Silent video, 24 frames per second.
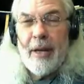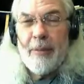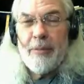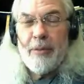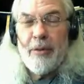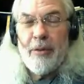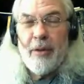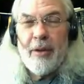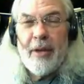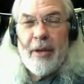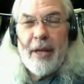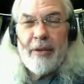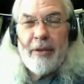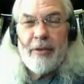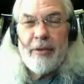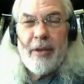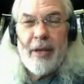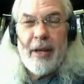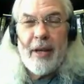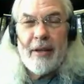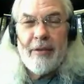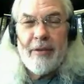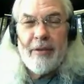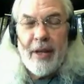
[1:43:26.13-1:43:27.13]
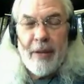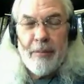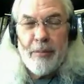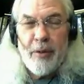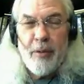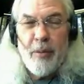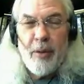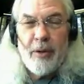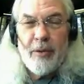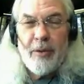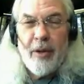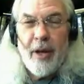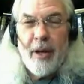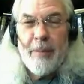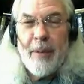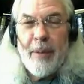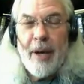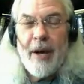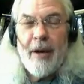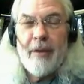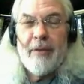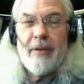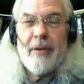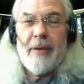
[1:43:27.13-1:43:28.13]
That's absolutely what it's all
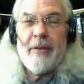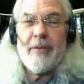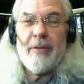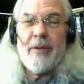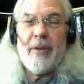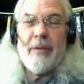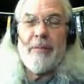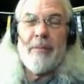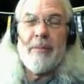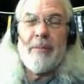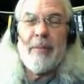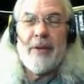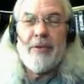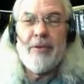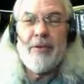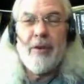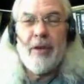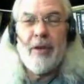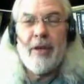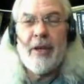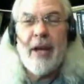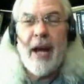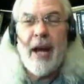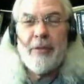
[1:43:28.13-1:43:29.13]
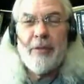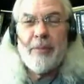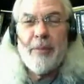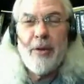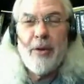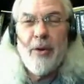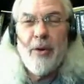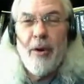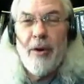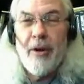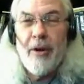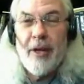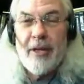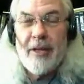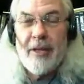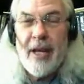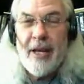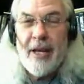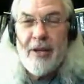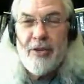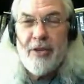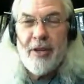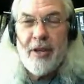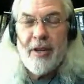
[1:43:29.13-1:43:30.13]
about. As I mentioned earlier, cosmic
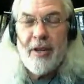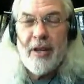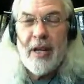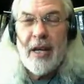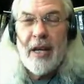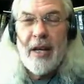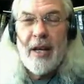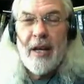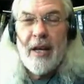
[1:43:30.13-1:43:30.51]
orientation.